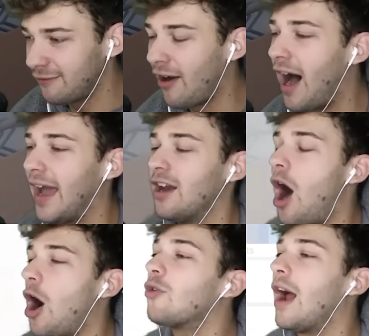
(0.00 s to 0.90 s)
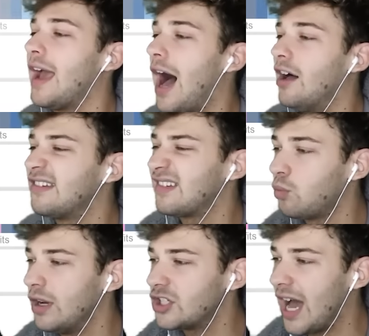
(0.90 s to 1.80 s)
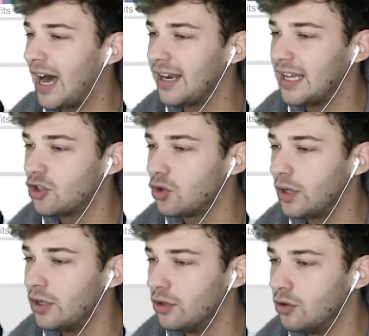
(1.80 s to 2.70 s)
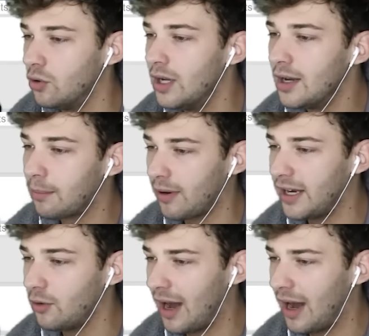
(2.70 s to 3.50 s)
Fine. All right, I'll switch on into a new, brand new